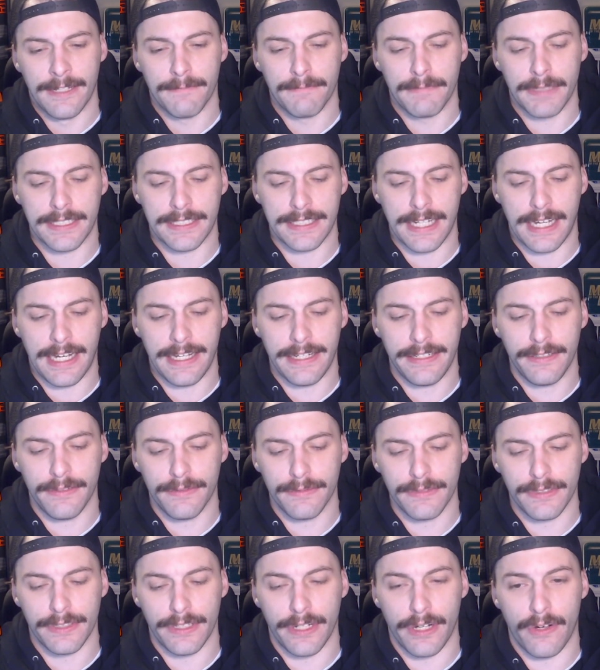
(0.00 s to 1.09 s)
because I
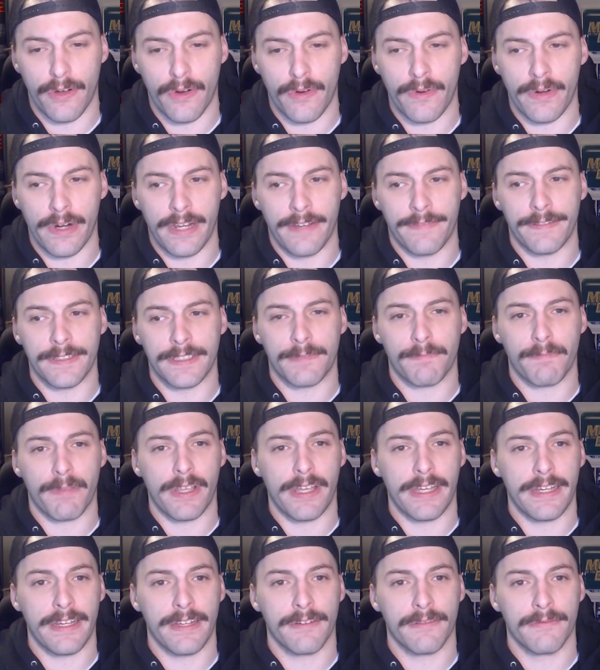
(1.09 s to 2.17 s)
don't know if it's
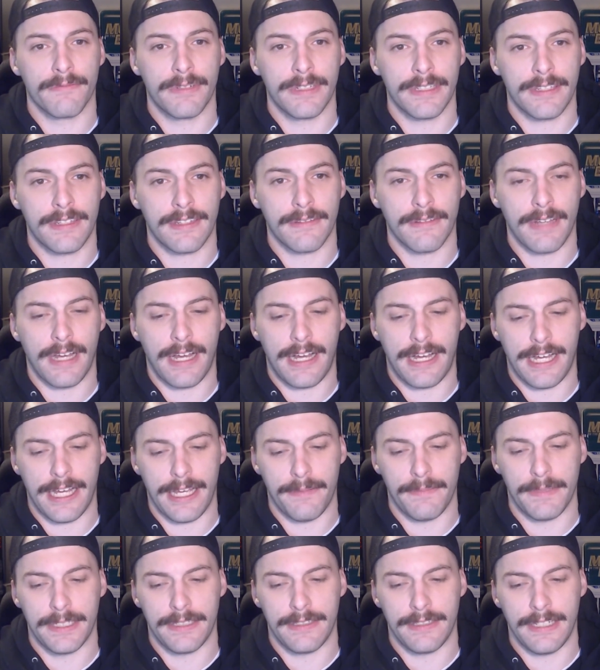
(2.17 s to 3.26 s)
playing with
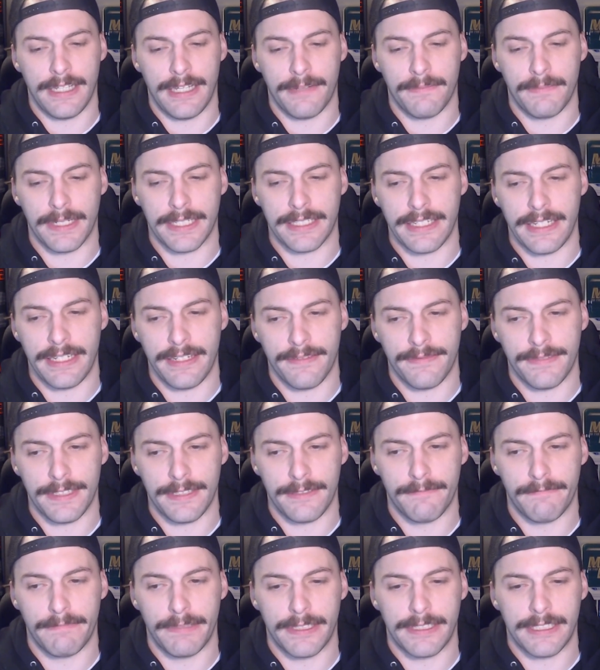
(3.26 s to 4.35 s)
Hyman and
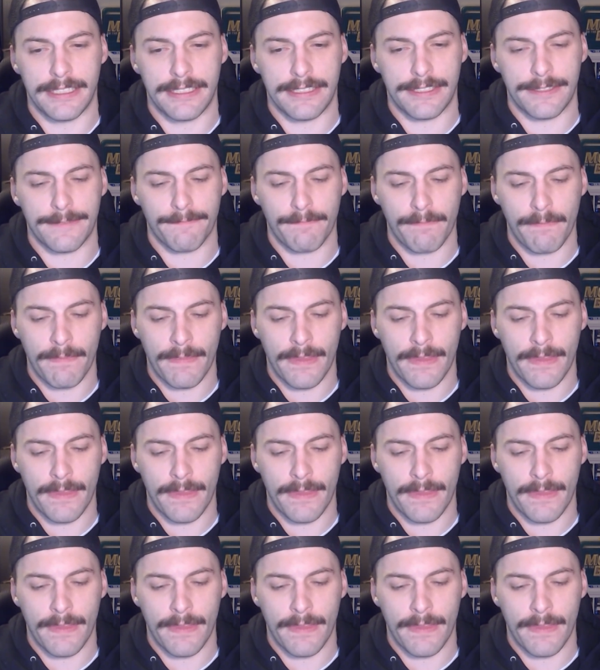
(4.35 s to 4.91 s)
McDavid, because